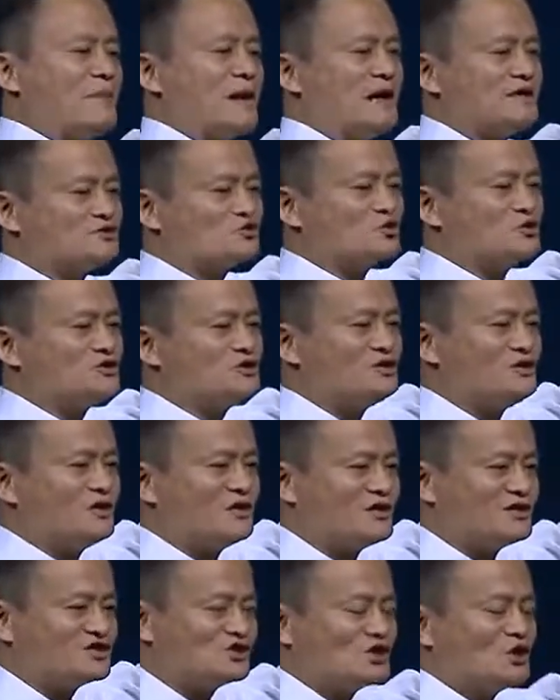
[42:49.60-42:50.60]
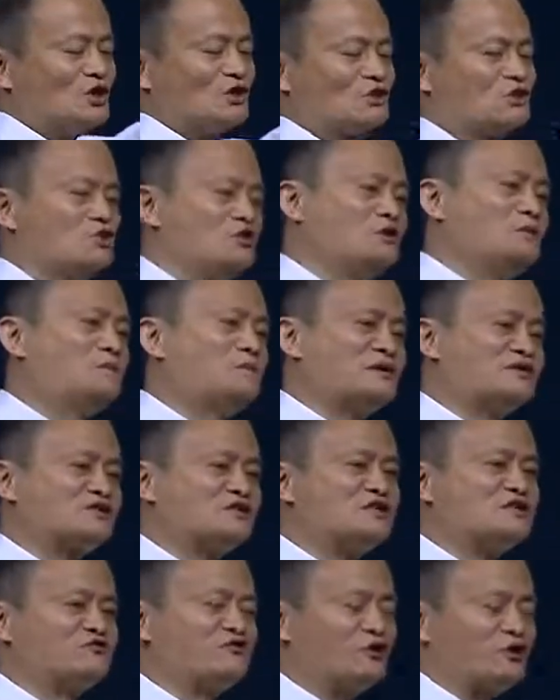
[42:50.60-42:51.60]
past 20 years, doing
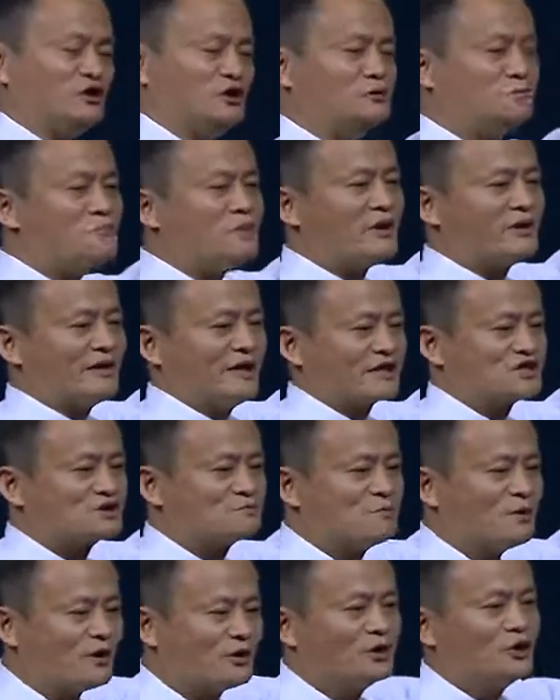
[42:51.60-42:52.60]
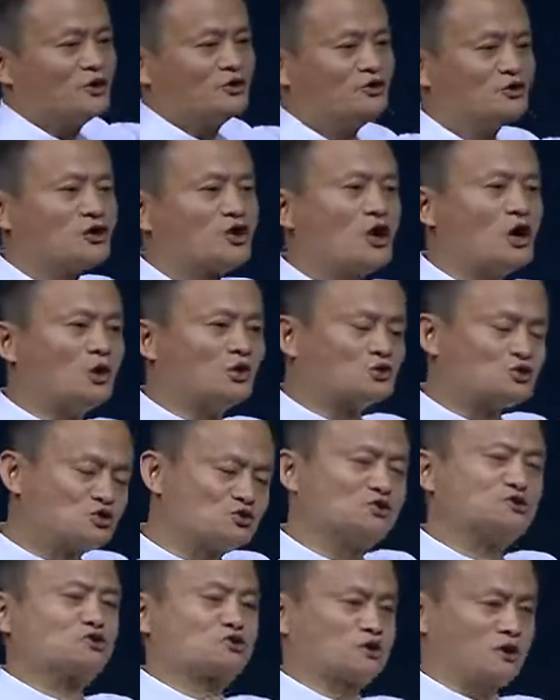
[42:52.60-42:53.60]
business for import-export, you go
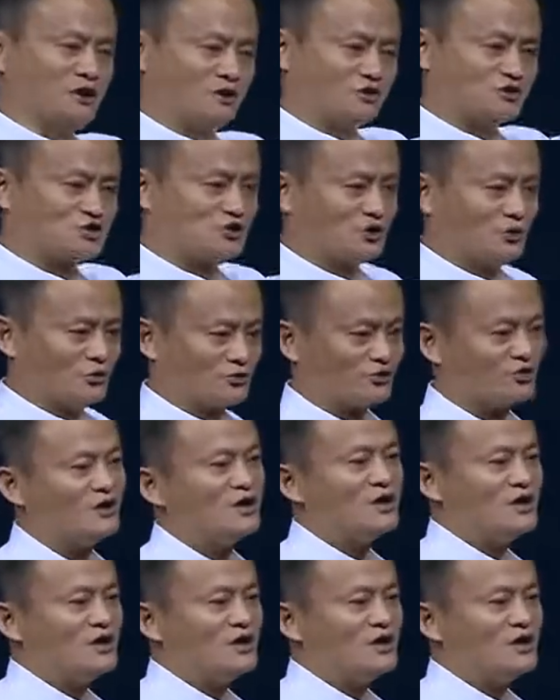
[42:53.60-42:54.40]
to the trade shows.